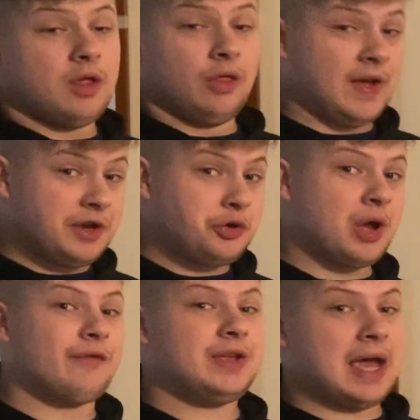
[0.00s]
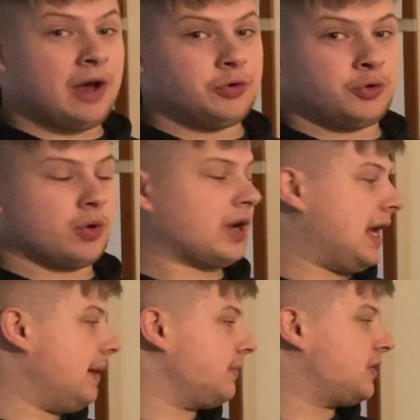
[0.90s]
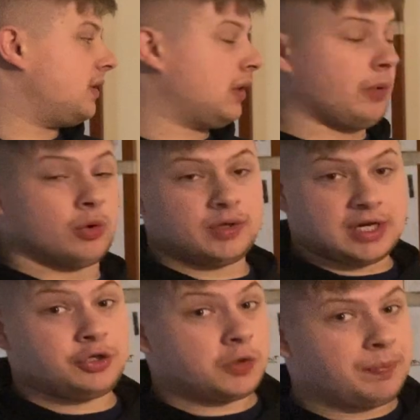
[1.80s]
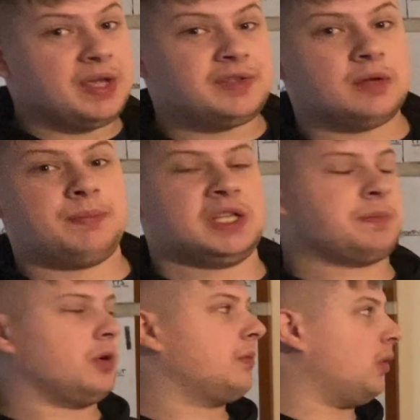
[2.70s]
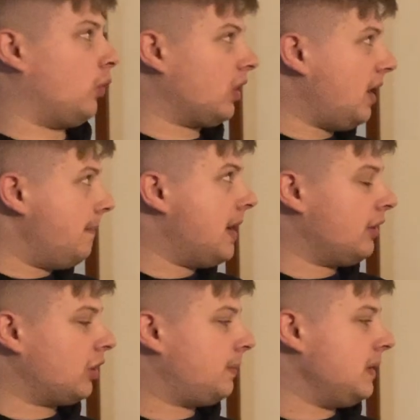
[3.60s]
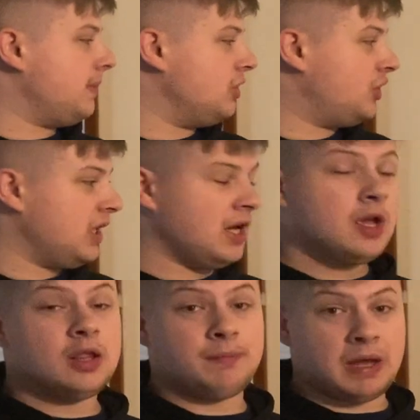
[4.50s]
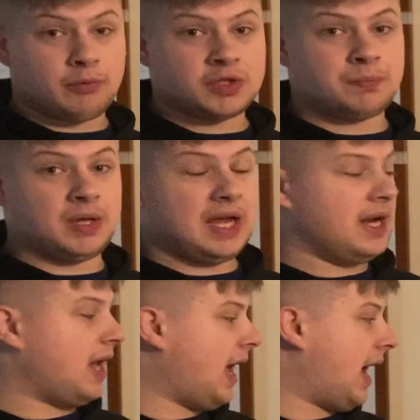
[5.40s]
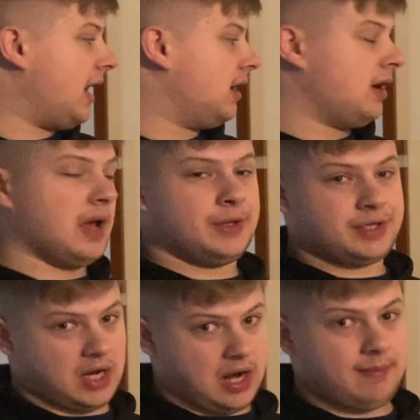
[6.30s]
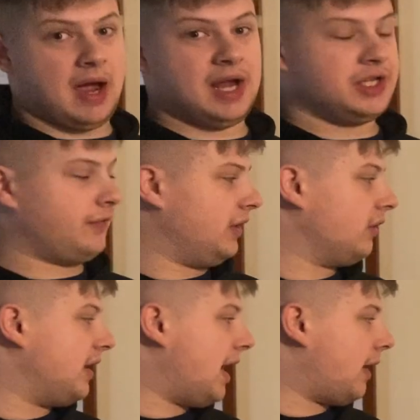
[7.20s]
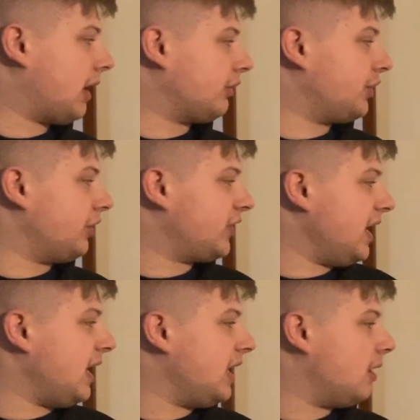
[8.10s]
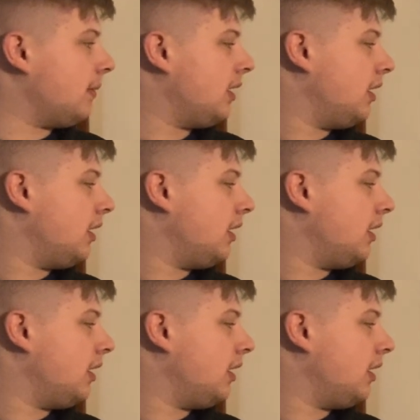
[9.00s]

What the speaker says: Then you have the outdoor games that took place in Pittsburgh but weren't at Mellon or PPG. The Penguins played at the time, Heinz Field, now Acrisure Stadium,